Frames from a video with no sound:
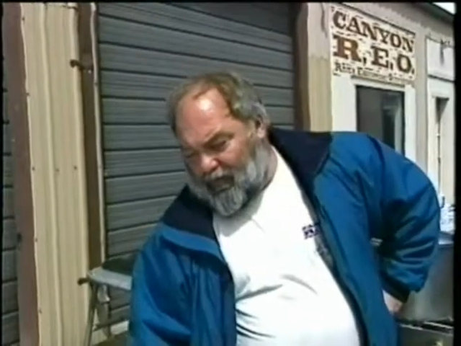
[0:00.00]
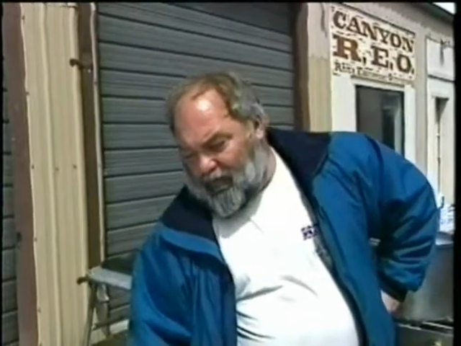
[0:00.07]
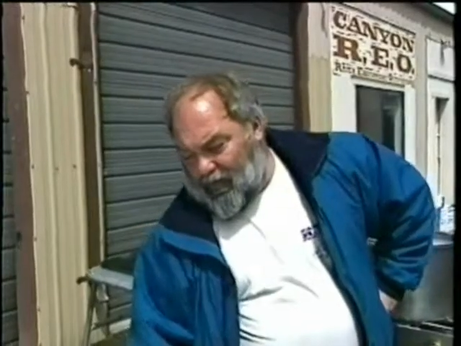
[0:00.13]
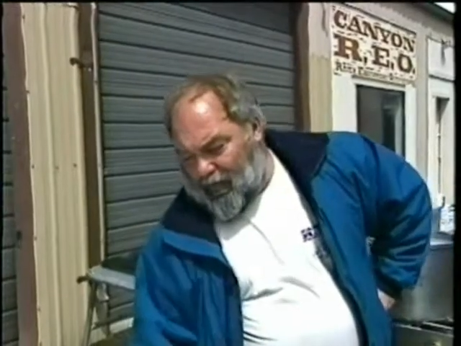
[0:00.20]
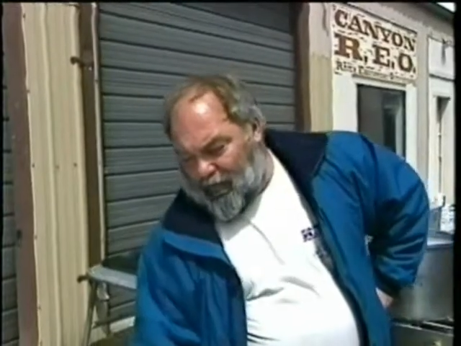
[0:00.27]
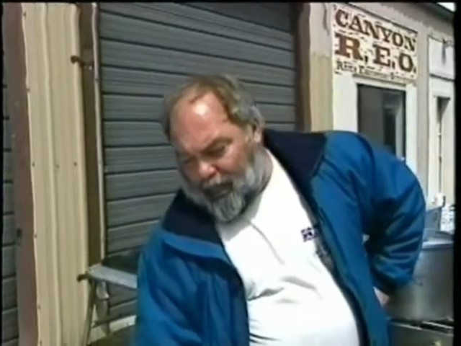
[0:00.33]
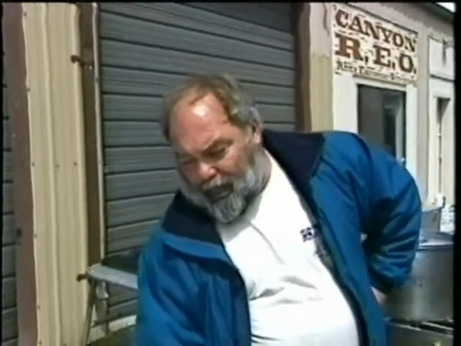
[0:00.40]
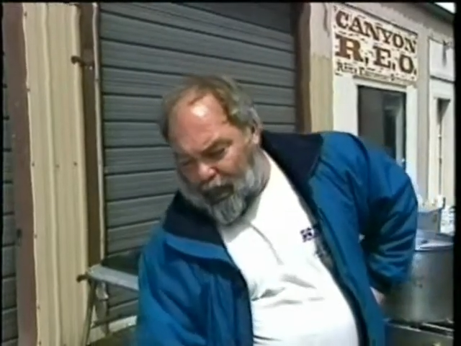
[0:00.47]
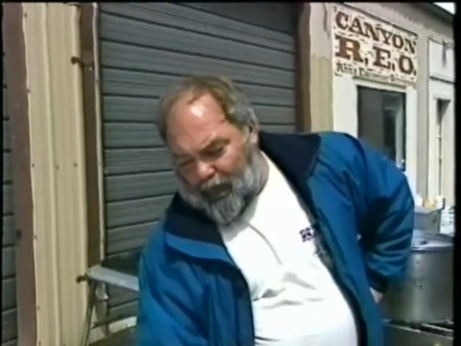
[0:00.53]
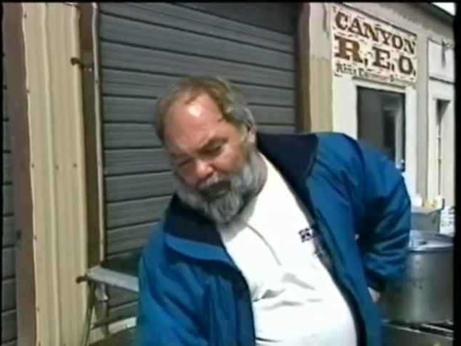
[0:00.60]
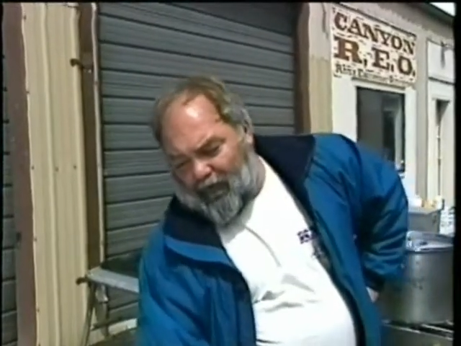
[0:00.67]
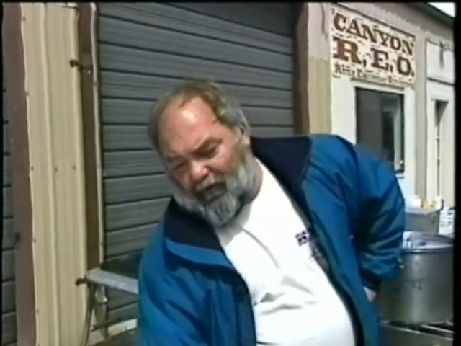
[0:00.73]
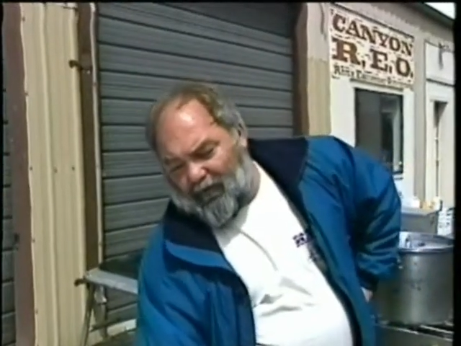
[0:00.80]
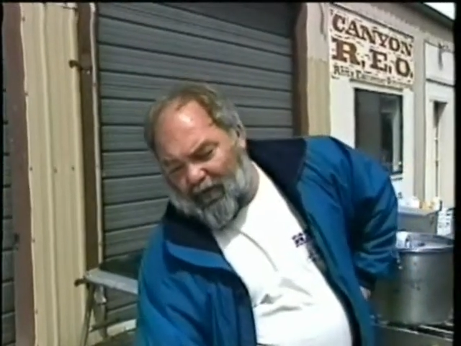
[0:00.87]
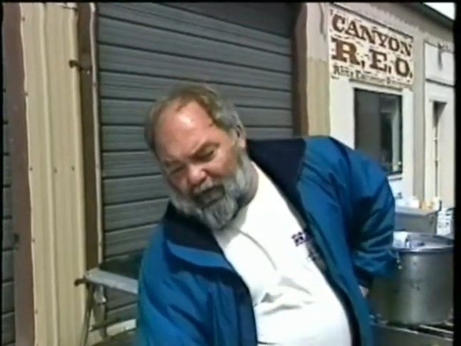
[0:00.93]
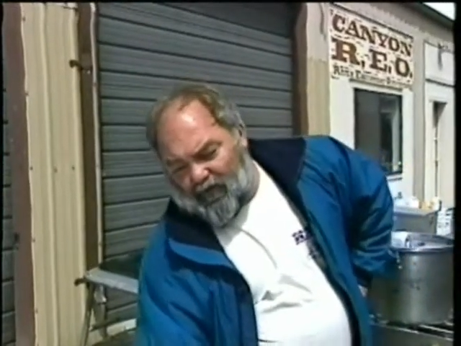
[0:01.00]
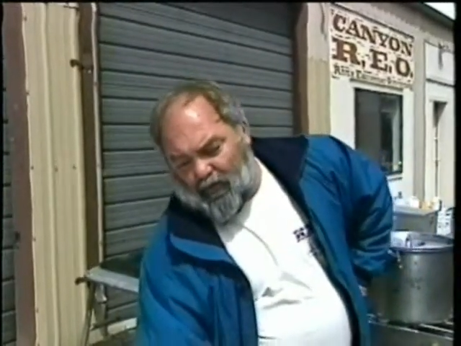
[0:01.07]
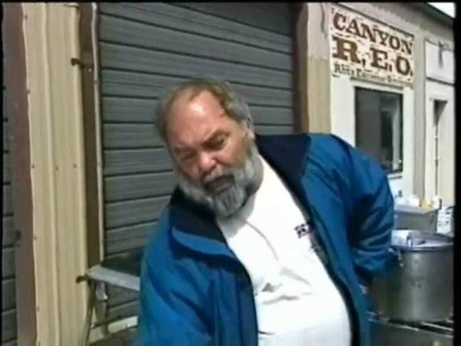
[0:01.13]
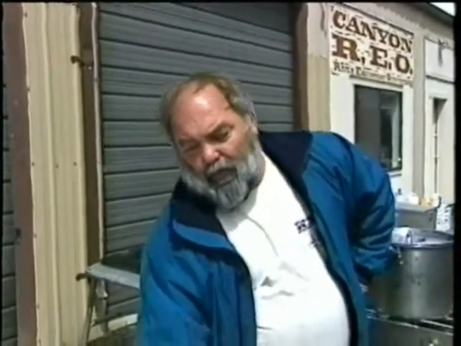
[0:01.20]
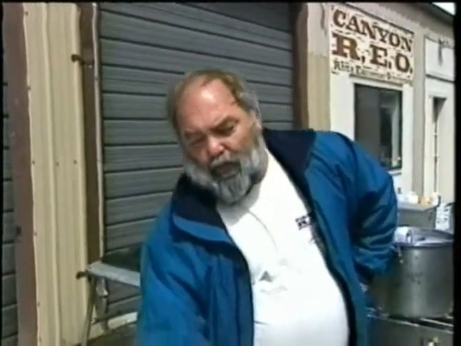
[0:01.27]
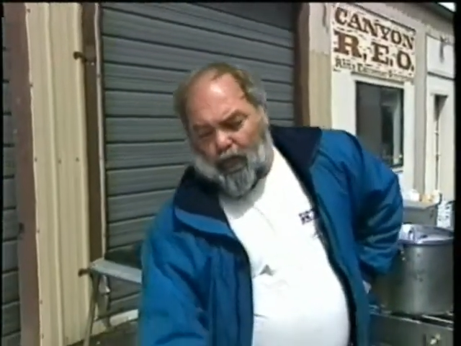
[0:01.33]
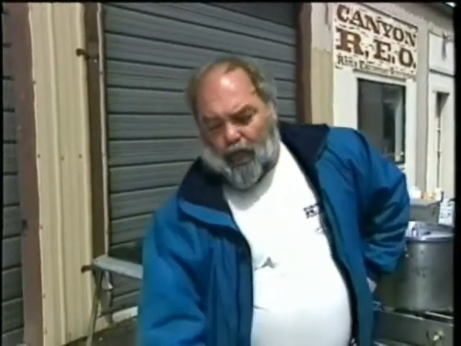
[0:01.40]
is your fruits and
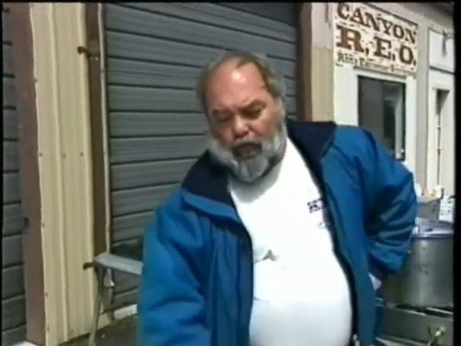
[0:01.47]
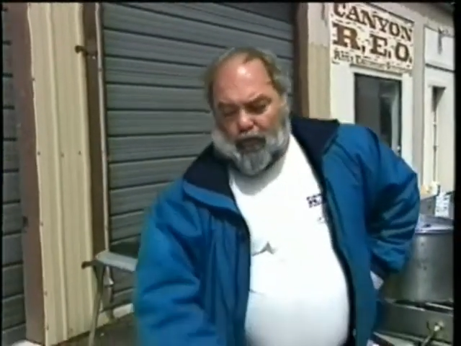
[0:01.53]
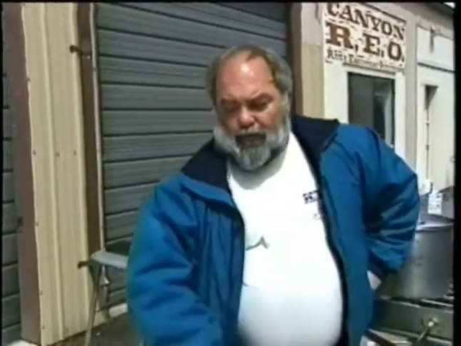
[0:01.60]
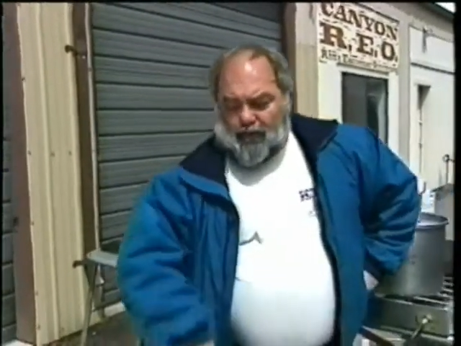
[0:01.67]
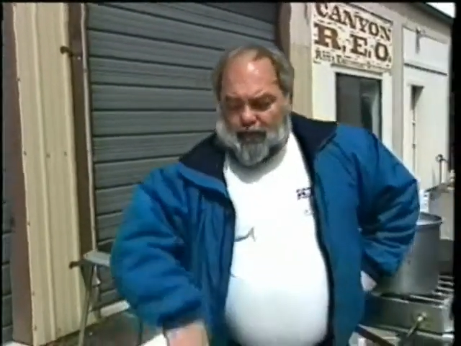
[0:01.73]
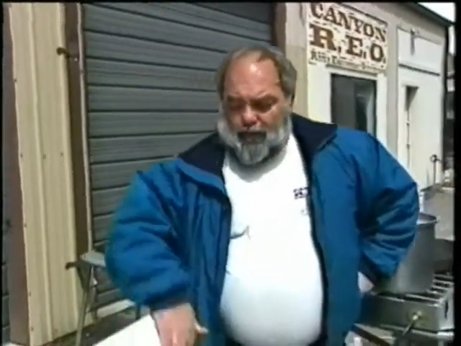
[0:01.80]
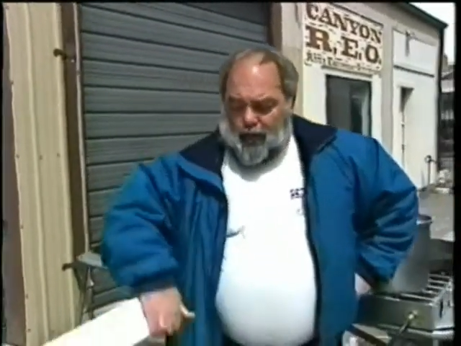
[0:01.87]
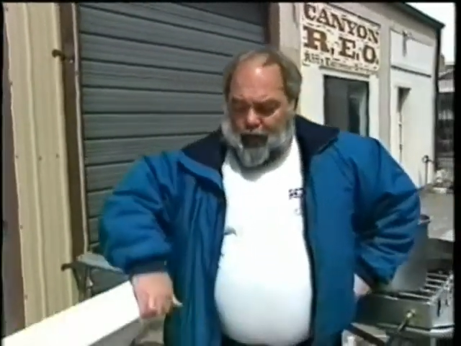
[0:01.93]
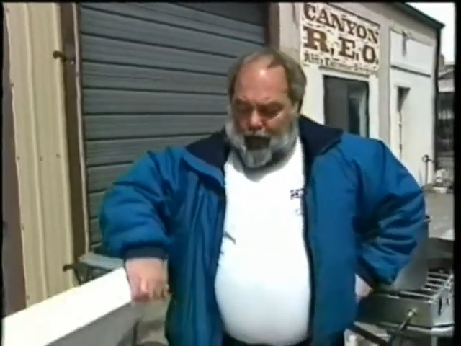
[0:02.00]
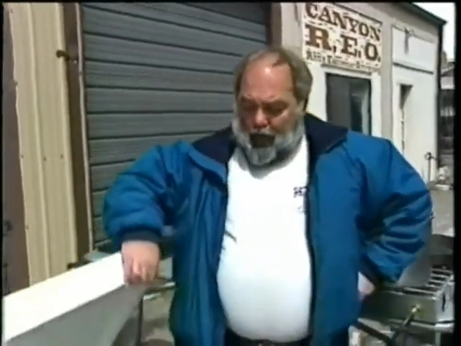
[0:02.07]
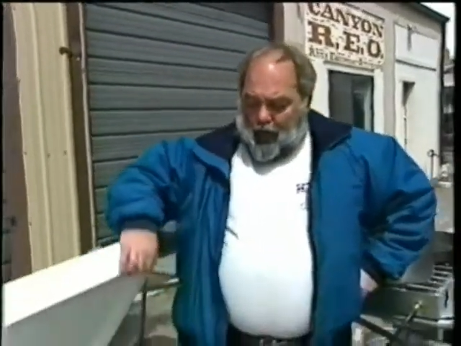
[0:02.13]
vegetable coolers. We